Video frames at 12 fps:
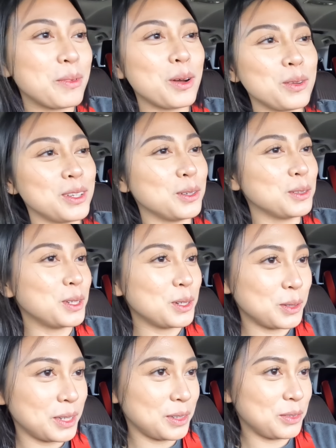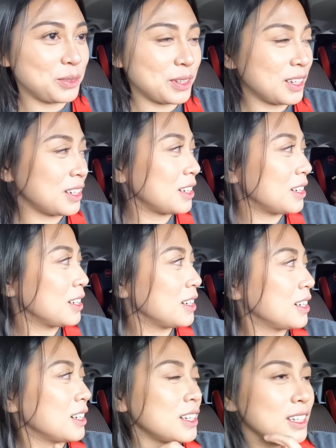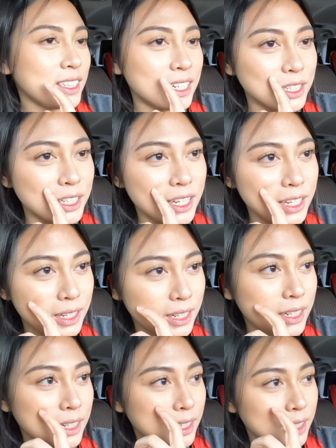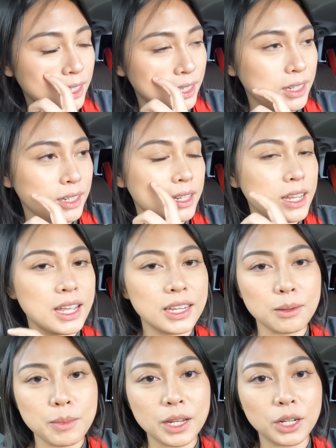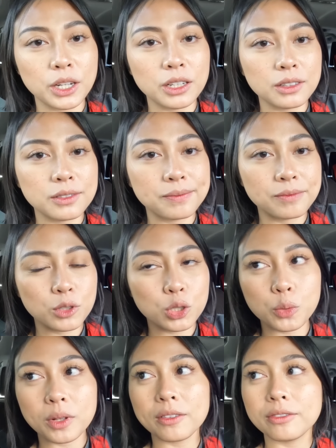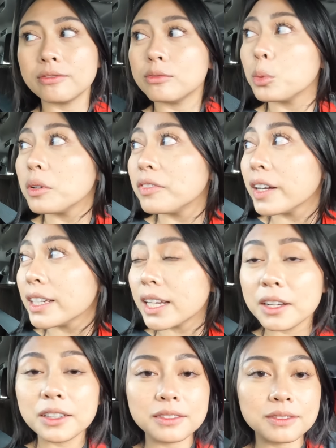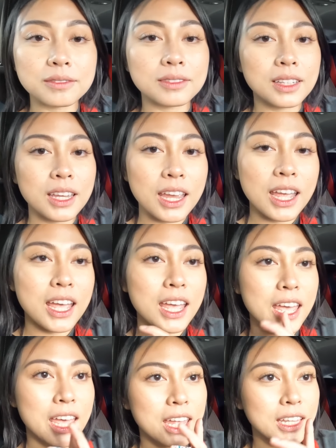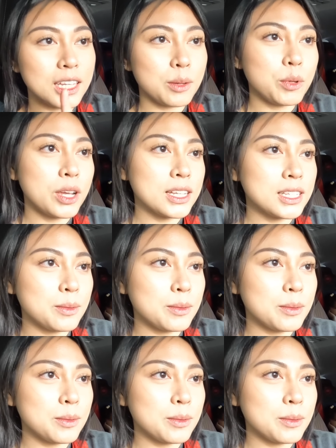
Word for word: but we don't know if uh, it's actually any better. So we'll we'll find out and keep you guys